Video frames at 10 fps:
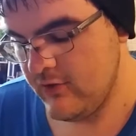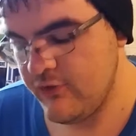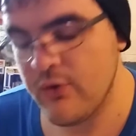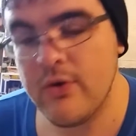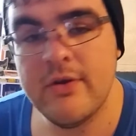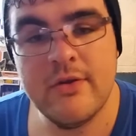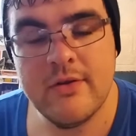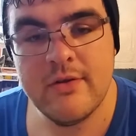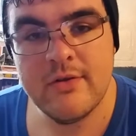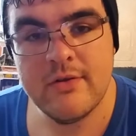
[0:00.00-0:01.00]
Jordan
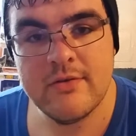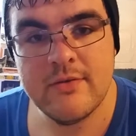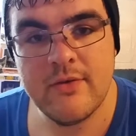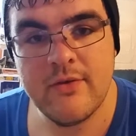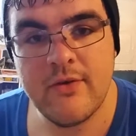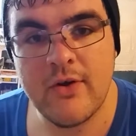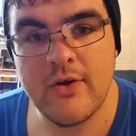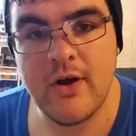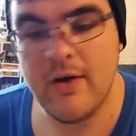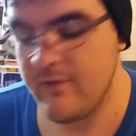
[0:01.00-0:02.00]

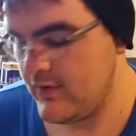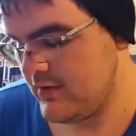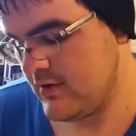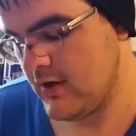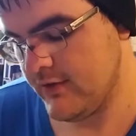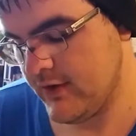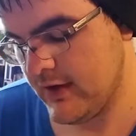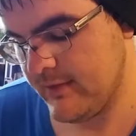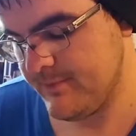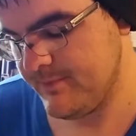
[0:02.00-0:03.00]
started off on
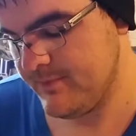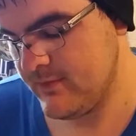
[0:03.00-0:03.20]
top.